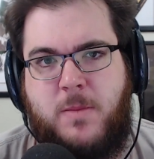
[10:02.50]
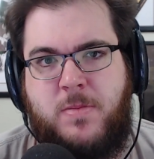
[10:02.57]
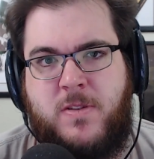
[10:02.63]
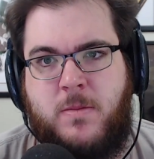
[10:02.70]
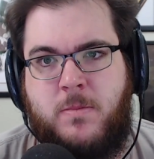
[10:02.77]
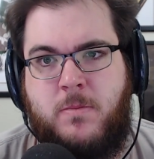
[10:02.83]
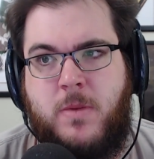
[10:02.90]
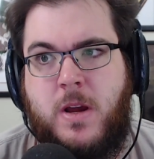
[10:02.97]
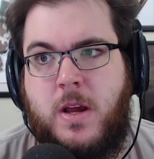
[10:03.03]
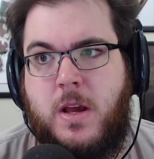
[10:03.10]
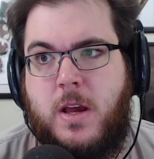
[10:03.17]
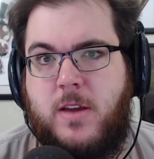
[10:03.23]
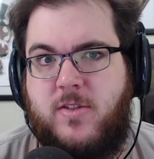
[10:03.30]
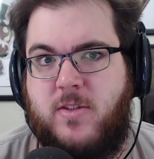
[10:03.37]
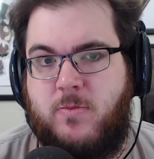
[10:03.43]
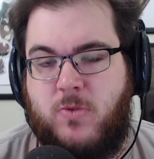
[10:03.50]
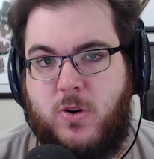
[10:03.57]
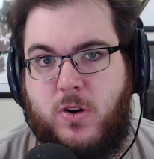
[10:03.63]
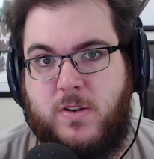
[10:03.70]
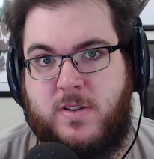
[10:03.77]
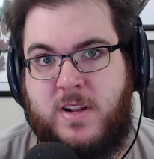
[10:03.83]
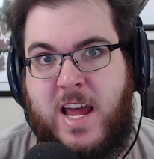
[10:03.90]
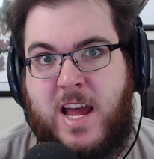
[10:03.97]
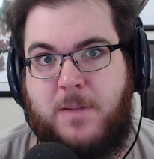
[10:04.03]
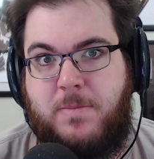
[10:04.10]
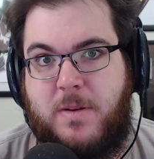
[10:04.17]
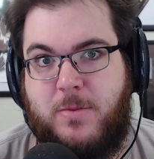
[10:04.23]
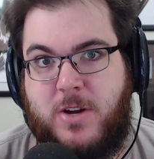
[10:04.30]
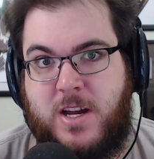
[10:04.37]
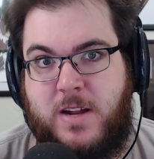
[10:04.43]
some rolls and had
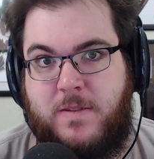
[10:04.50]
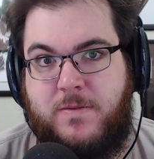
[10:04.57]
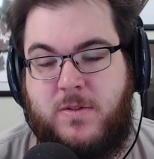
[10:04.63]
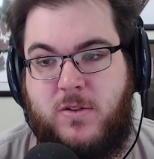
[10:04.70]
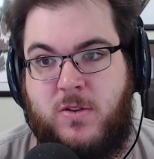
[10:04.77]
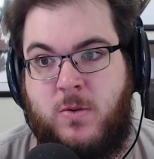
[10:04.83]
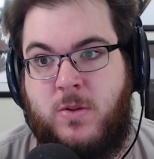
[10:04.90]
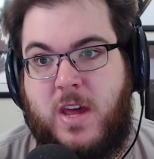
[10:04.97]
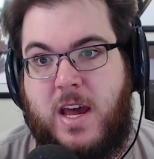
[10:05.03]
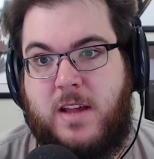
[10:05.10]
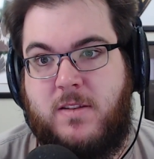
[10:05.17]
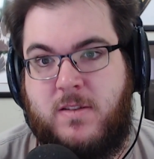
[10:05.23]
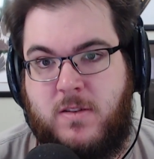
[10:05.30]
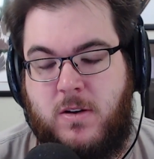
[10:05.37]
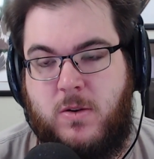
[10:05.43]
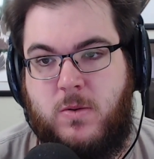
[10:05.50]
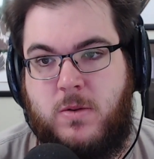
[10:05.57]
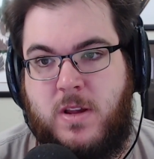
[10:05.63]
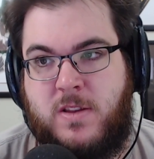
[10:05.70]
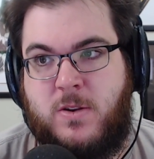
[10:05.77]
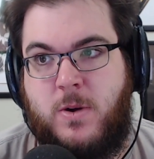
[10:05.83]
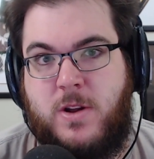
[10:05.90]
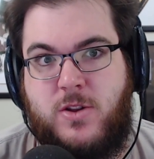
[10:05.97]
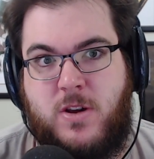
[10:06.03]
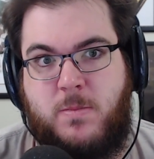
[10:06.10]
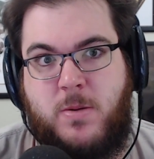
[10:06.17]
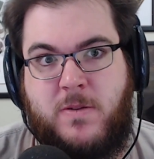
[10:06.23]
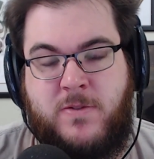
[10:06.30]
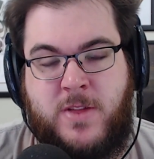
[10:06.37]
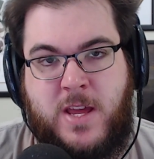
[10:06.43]
people kind of do that. So let's go ahead and jump
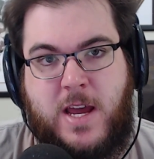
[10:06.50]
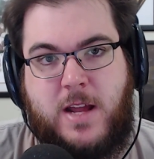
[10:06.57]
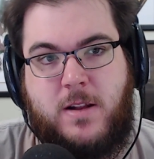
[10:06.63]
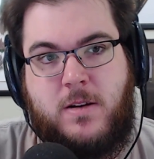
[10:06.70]
over to that.